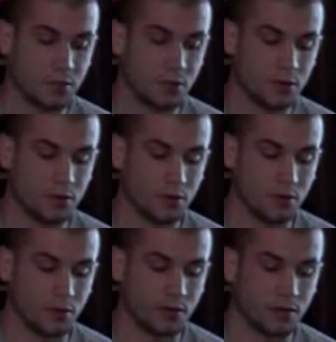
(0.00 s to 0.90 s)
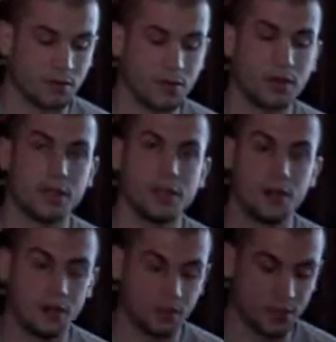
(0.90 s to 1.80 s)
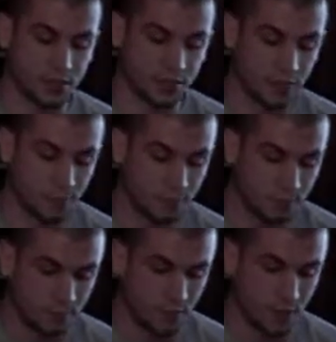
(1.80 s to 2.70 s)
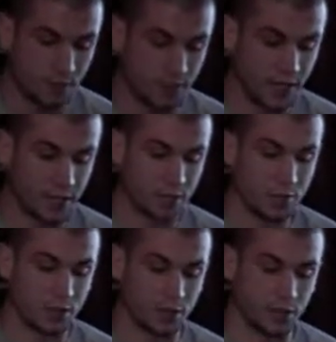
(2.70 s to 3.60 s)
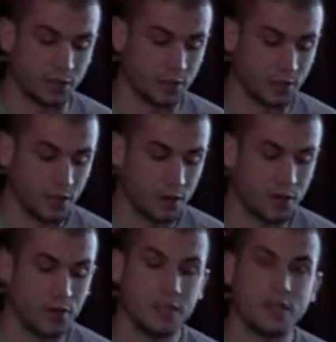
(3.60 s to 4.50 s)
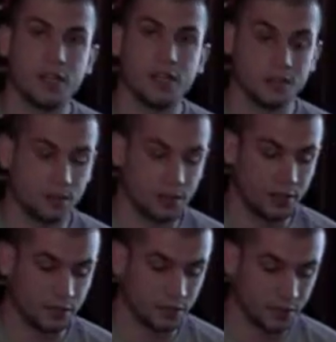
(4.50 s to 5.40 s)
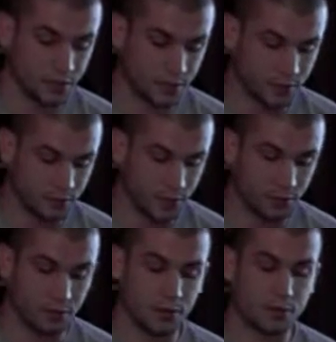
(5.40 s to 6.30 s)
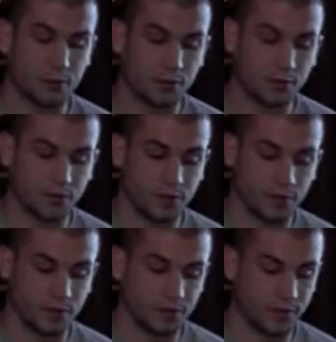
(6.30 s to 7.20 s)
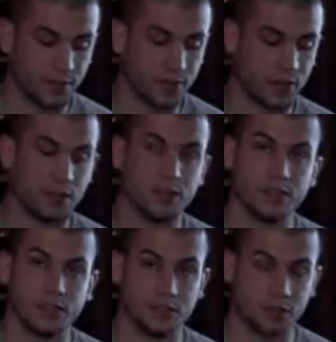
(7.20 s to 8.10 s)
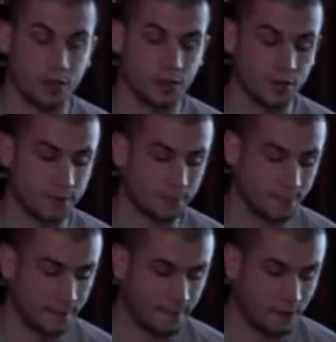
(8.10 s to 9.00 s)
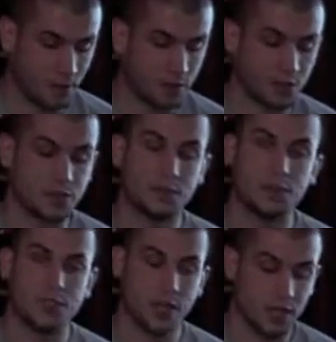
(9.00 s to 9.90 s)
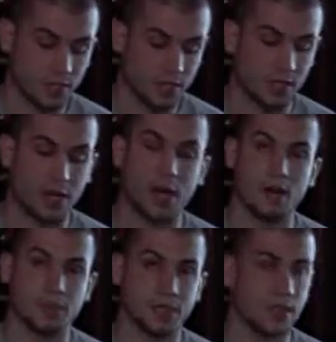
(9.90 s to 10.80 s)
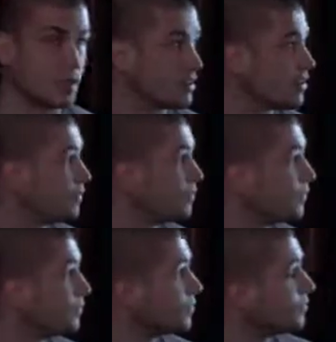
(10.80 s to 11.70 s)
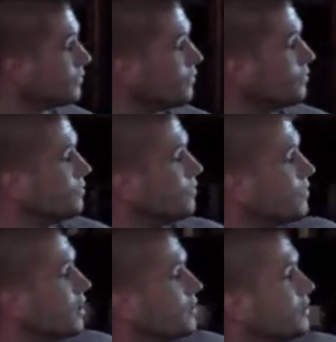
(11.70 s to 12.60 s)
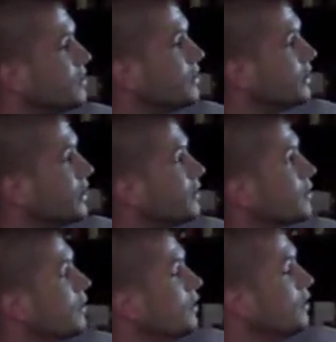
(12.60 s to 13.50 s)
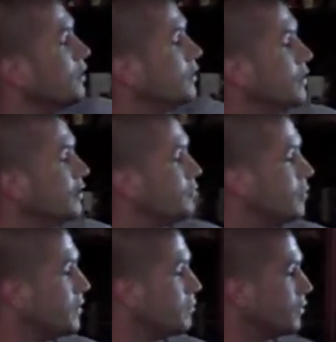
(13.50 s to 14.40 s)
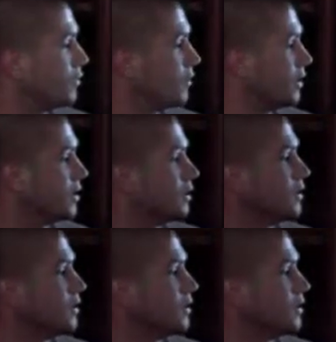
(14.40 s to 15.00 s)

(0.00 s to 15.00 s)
an important role in 3 leading causes of death among youth: unintentional injuries, including motor vehicle fatalities and drowning, suicides, and homicides. As you see here, you have Pit Bull